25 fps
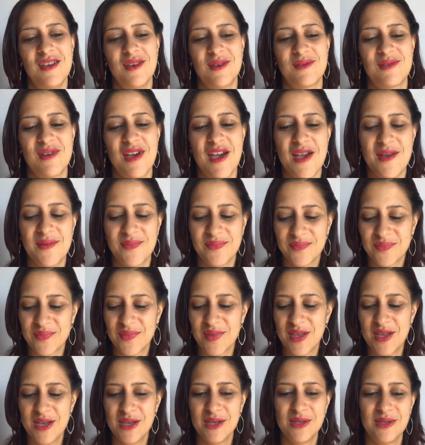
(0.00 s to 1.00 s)
Okay?
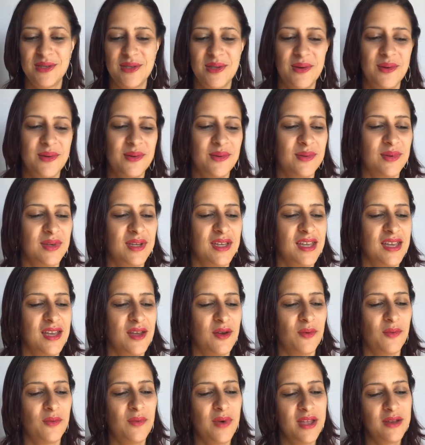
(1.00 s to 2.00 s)
So
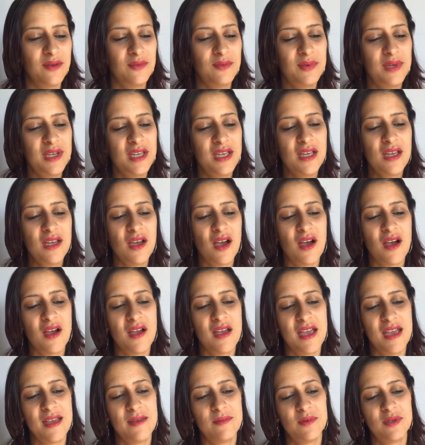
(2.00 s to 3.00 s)
when we are
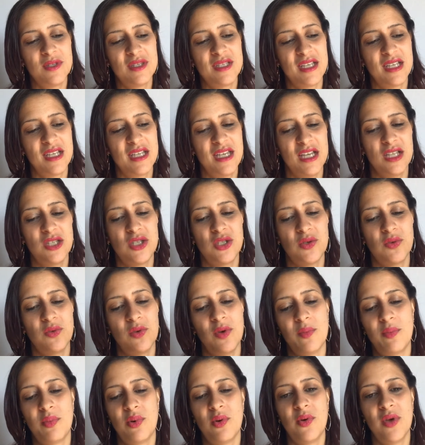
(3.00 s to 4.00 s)
able to get to
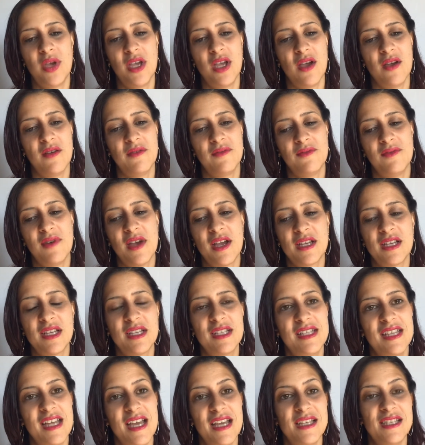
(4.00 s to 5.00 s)
a point of
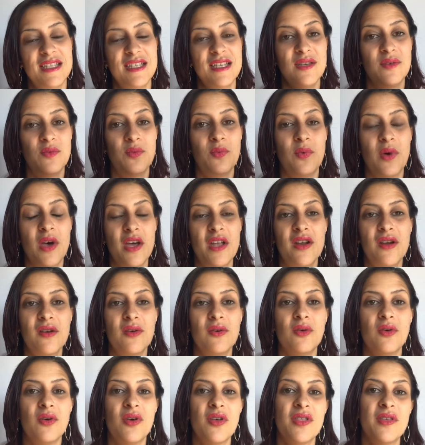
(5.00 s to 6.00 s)
recognizing what are
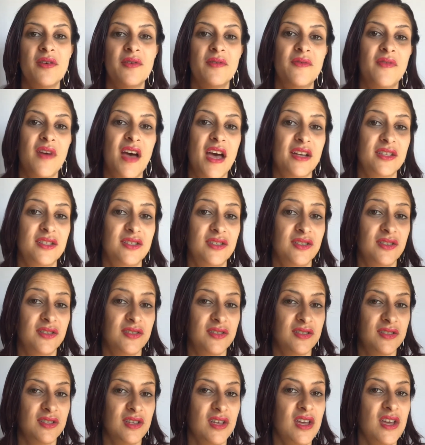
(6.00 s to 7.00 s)
all the
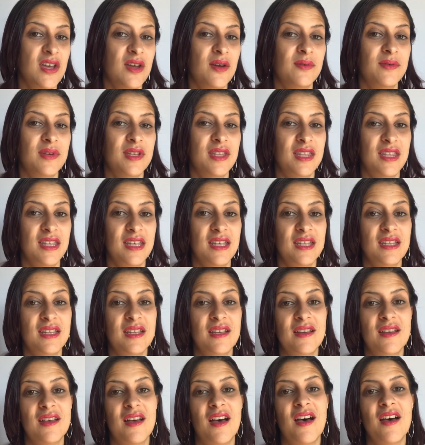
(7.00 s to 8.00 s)
factors within
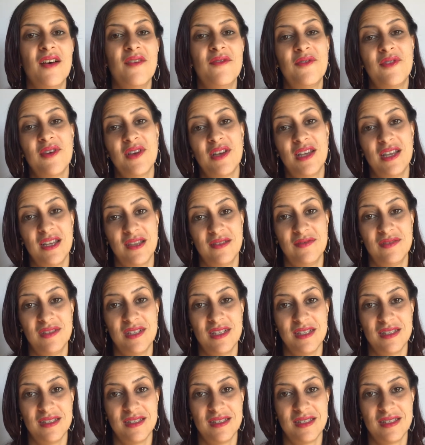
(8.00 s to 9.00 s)

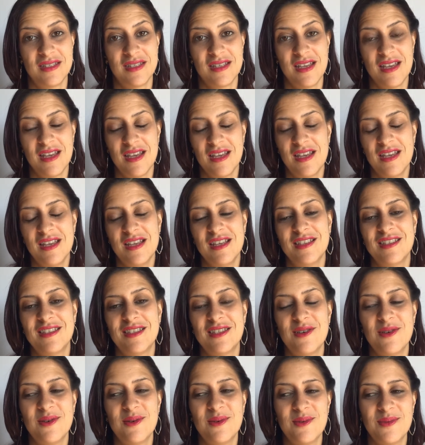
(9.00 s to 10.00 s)
forgiveness.
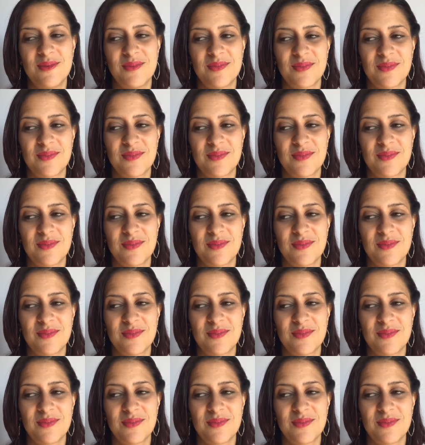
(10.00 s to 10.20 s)
So